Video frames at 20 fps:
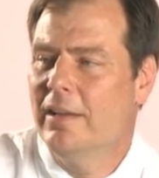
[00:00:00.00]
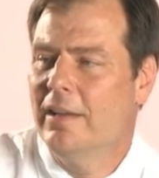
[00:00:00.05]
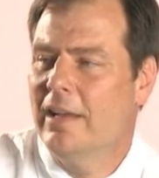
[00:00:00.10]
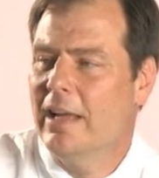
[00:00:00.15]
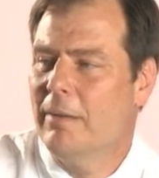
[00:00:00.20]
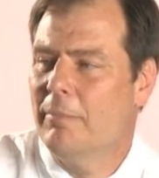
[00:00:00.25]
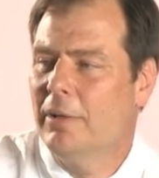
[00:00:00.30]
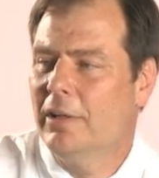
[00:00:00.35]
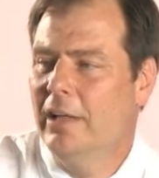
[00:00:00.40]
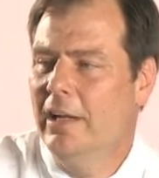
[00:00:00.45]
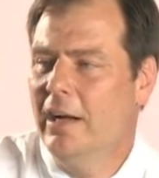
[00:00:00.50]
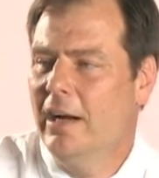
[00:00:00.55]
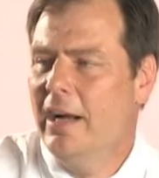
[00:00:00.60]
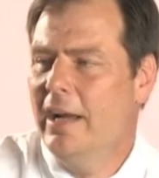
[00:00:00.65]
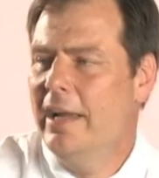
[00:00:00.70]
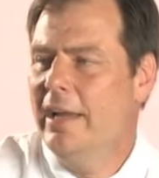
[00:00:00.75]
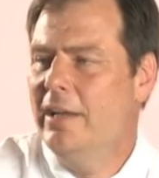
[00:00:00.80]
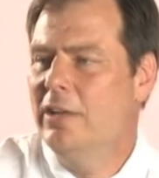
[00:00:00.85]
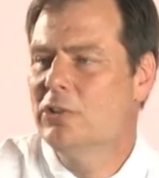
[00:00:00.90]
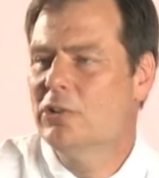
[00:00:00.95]
Now,
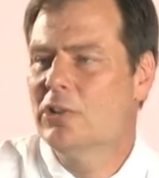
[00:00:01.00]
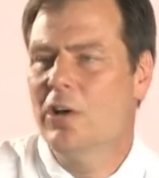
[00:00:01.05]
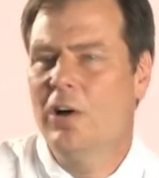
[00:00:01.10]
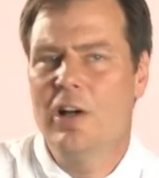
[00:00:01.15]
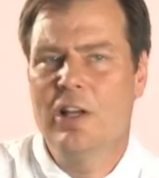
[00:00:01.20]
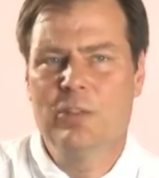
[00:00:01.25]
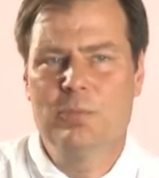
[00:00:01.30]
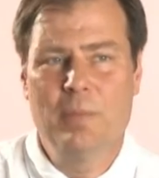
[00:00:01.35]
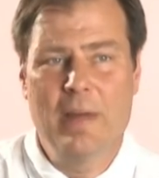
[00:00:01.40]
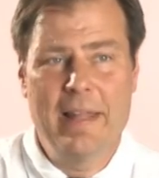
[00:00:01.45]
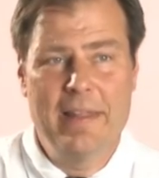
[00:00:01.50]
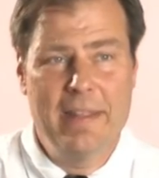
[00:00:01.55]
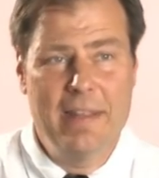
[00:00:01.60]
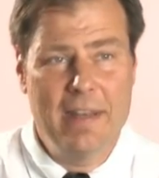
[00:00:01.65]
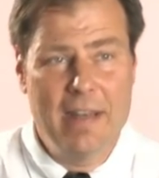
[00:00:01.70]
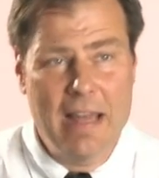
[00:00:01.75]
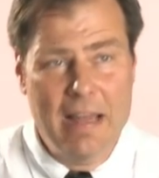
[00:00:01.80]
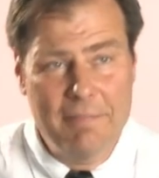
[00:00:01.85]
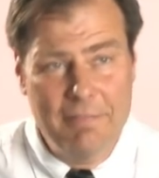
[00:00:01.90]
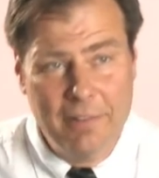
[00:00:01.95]
malaria is caused by the
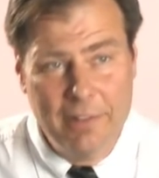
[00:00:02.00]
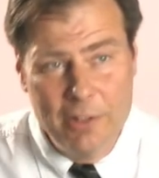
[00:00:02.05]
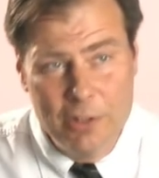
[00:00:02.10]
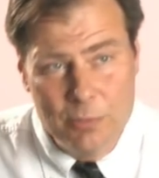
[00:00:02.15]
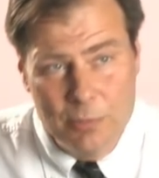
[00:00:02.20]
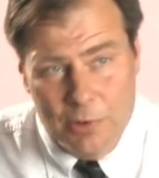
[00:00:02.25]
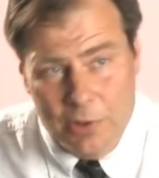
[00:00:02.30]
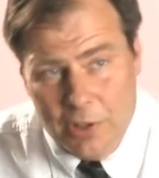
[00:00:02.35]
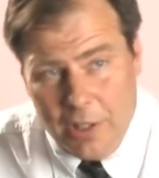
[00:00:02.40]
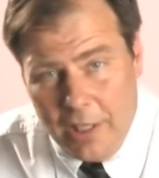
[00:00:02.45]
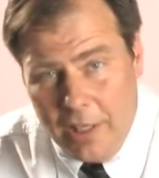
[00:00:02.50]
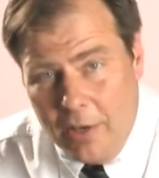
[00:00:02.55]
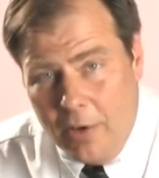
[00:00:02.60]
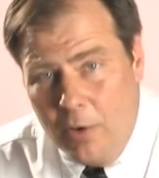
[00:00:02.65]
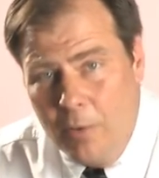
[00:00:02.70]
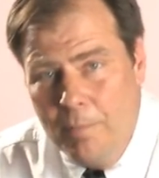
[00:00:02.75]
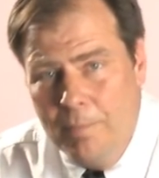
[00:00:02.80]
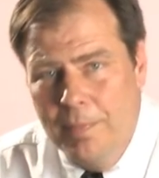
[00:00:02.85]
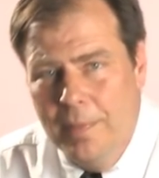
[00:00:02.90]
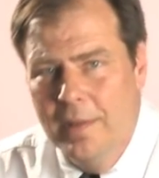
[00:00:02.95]
Anopheles
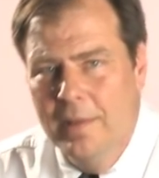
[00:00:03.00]
mosquito.